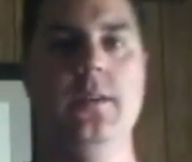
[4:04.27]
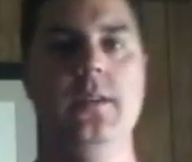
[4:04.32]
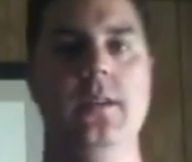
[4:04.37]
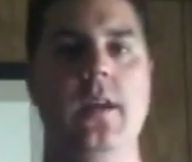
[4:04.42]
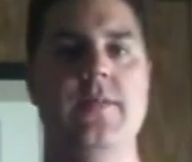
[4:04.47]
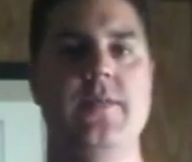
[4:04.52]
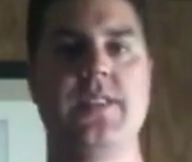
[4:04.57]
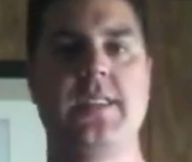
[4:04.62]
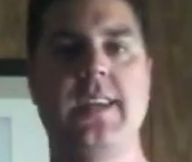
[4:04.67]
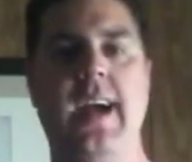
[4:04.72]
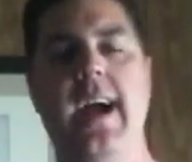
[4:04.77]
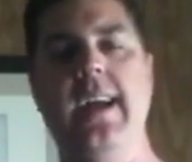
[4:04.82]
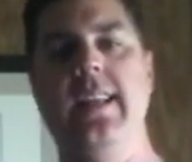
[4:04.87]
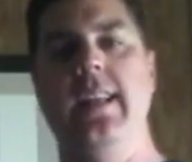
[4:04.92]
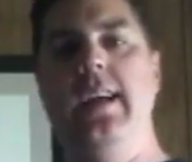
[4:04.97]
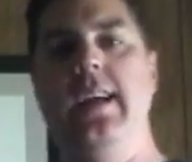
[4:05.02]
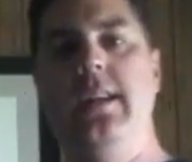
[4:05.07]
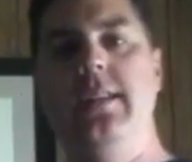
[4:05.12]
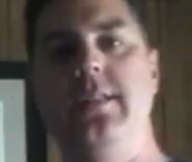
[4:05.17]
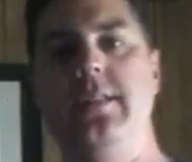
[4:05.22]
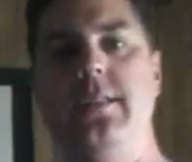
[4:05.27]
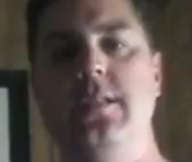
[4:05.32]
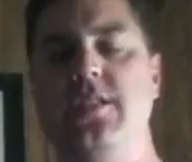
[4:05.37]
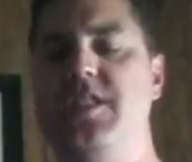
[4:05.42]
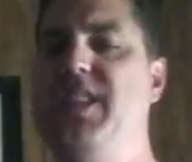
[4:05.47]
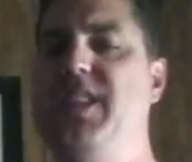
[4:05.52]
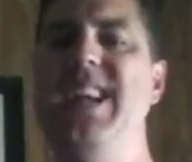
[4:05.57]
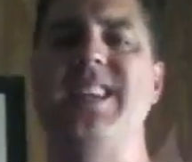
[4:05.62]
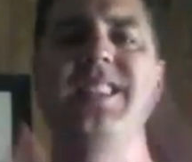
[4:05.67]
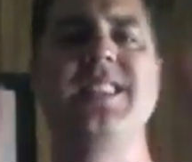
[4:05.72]
of Skylands,
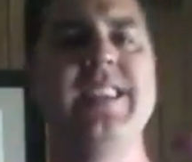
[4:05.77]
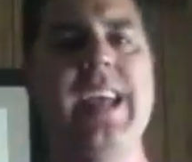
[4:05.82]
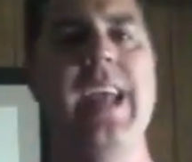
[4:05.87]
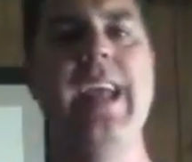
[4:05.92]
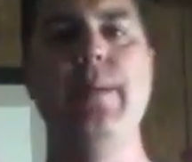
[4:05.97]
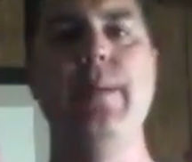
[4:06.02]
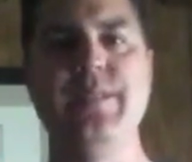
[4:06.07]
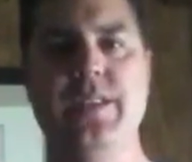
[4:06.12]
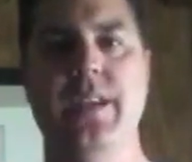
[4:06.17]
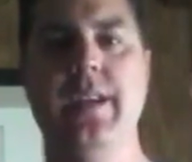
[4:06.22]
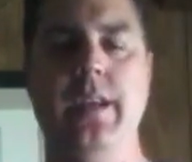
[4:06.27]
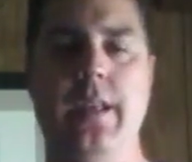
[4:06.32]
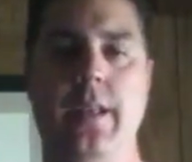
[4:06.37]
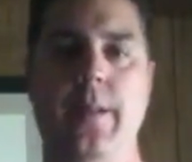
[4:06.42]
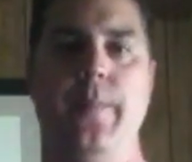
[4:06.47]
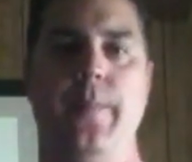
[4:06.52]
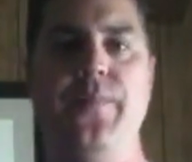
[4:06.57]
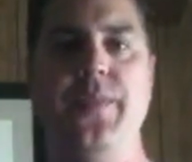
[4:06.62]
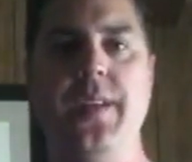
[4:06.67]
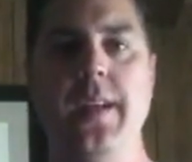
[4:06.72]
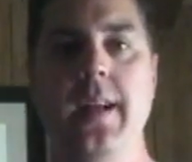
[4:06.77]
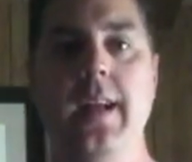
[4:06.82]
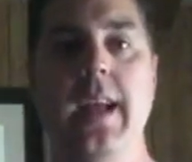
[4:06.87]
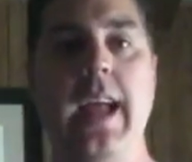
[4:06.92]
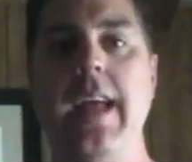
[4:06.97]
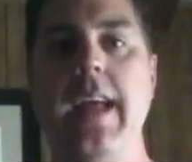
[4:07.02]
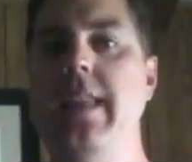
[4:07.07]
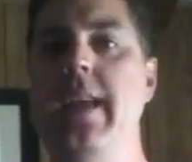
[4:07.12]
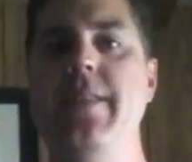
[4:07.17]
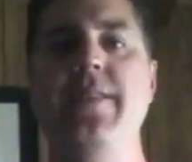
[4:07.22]
6 games in,
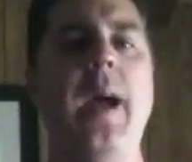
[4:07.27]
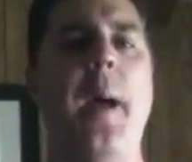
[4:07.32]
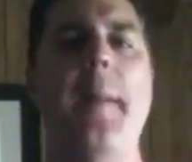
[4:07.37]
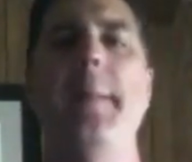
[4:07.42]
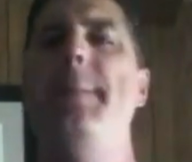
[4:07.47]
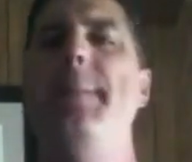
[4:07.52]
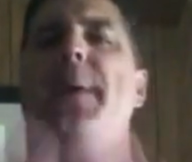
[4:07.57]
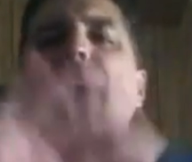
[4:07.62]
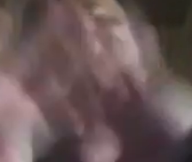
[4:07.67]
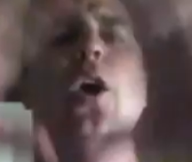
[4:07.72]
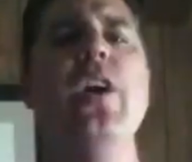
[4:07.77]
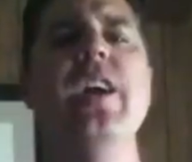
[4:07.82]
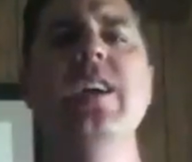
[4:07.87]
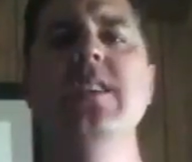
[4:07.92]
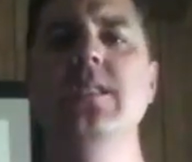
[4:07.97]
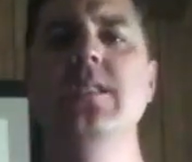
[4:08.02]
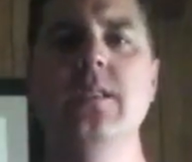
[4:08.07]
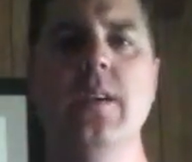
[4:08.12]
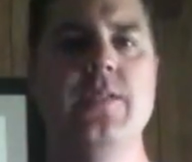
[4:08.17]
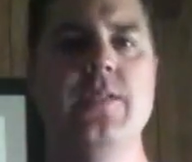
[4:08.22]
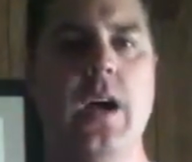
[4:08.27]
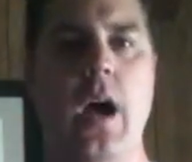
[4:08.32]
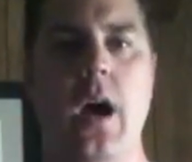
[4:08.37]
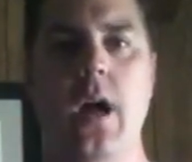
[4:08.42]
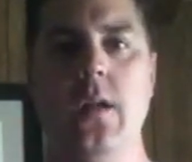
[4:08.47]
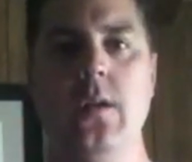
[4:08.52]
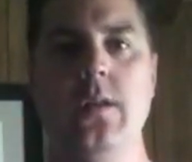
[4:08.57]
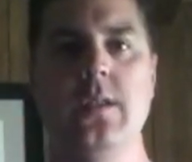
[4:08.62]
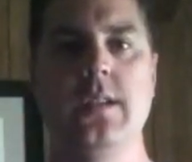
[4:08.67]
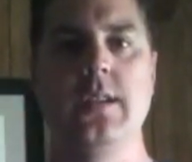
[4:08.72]
and they've got billions of
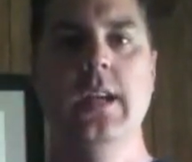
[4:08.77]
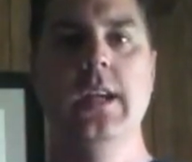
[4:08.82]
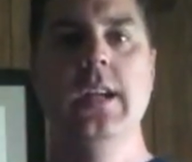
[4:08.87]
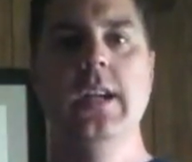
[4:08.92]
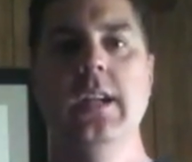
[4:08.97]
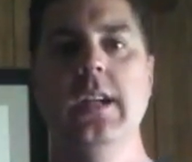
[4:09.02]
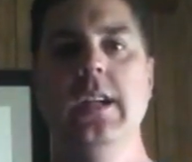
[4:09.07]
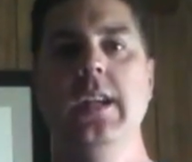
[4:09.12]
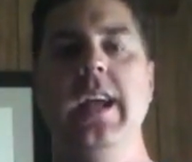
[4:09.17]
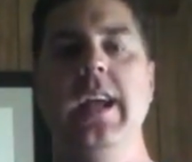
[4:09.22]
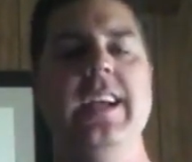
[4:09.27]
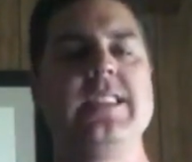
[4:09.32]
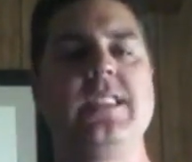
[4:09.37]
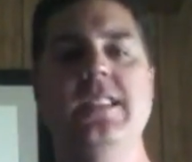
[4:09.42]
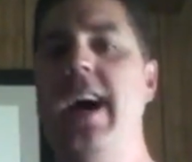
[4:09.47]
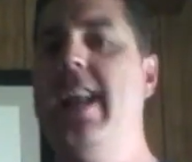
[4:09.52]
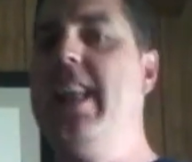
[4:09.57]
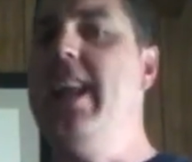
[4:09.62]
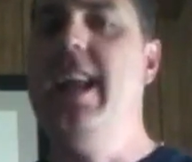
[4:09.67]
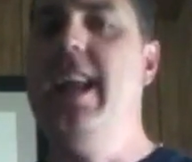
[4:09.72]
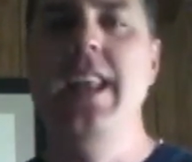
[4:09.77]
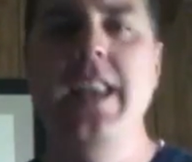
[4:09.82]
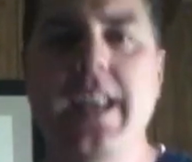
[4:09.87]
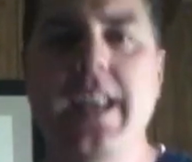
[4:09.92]
dollars. It's not an indie